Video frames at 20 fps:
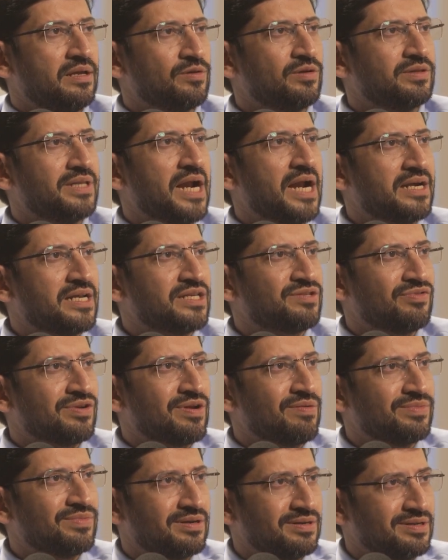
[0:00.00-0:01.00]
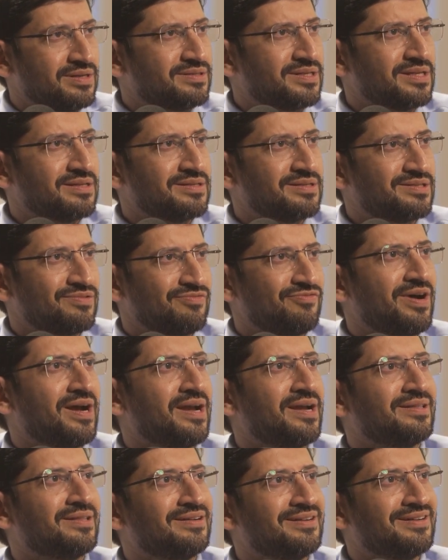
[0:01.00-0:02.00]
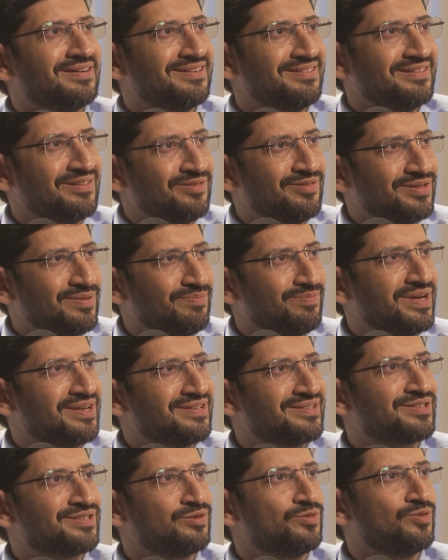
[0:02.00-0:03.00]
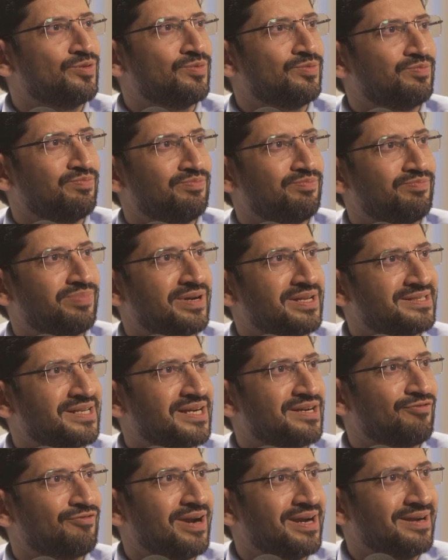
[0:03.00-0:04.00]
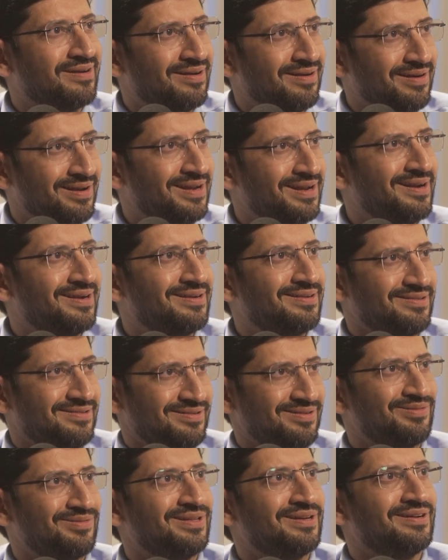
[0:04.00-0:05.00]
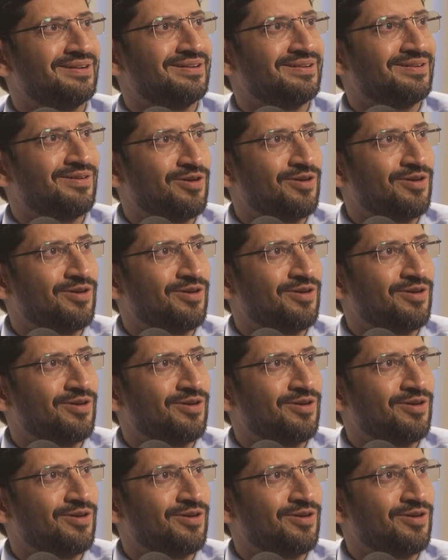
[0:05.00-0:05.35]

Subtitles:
So that is one of the reasons why the patients do present quite late to the